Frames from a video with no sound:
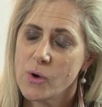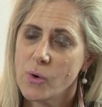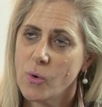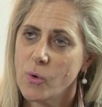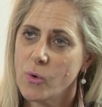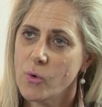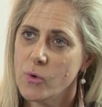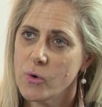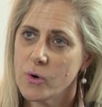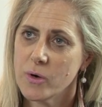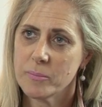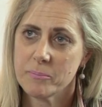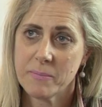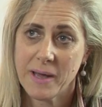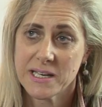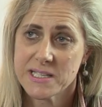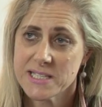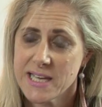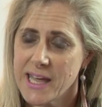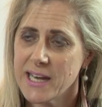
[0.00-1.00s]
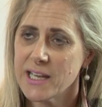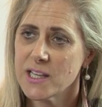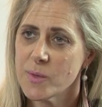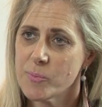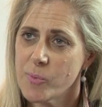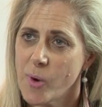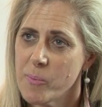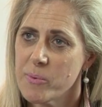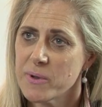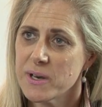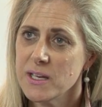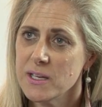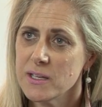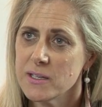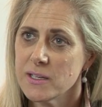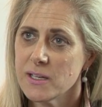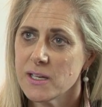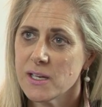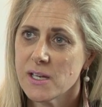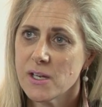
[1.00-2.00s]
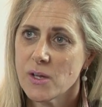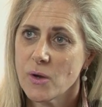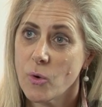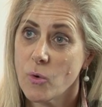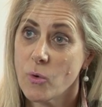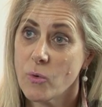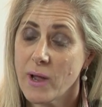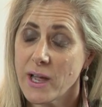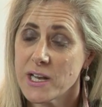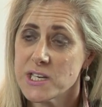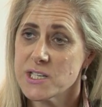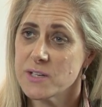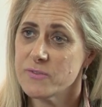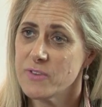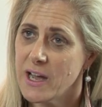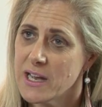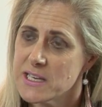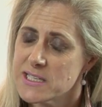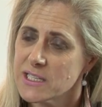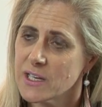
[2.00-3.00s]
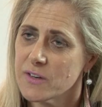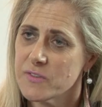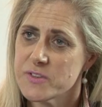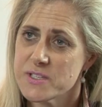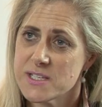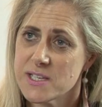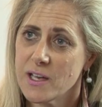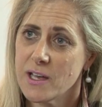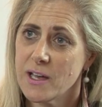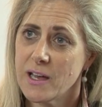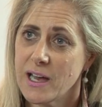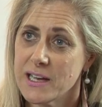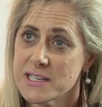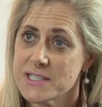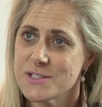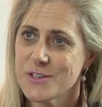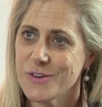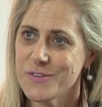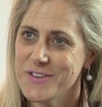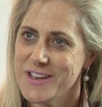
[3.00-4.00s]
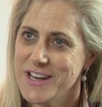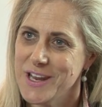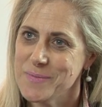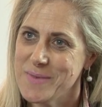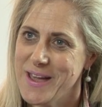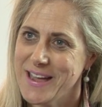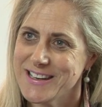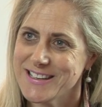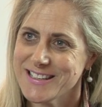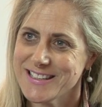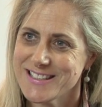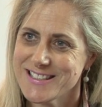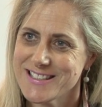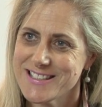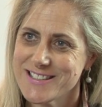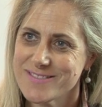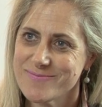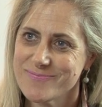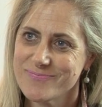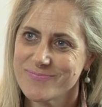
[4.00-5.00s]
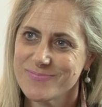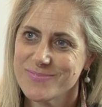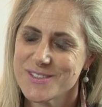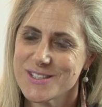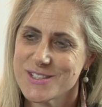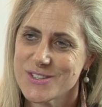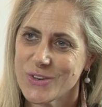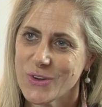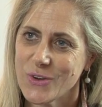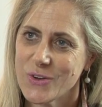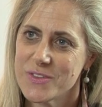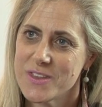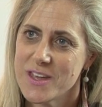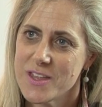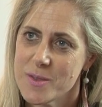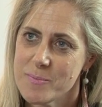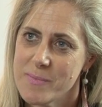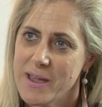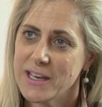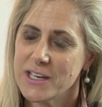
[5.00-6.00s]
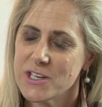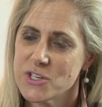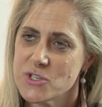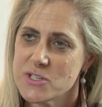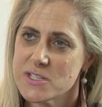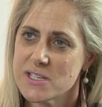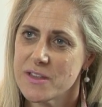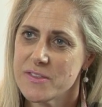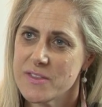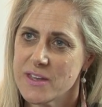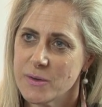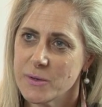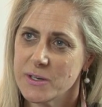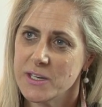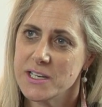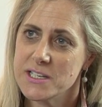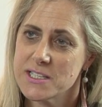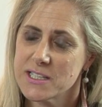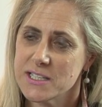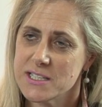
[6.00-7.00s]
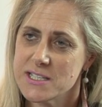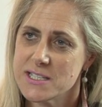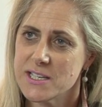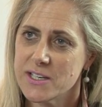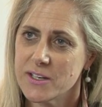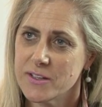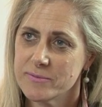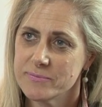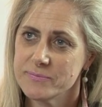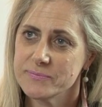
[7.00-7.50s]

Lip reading: or maintaining the property or actually advising us of any maintenance. So they're the main issues I think you need to consider.